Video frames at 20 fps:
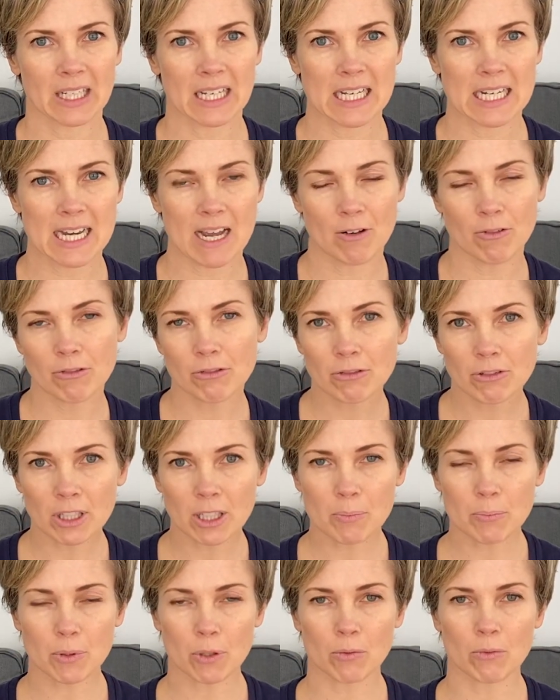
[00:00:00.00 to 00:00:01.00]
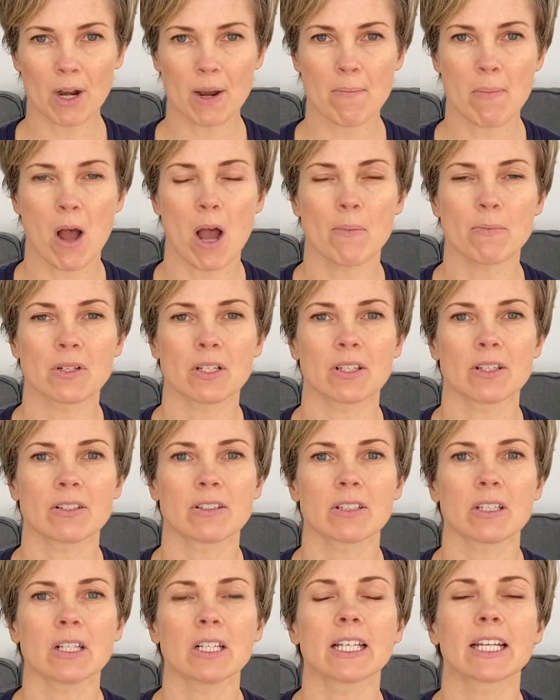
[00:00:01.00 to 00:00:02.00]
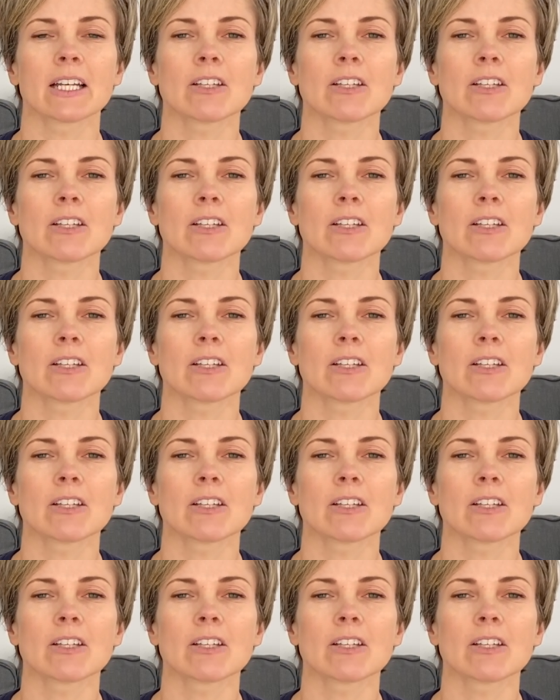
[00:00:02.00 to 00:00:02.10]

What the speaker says: Now flip your right palm to the ceiling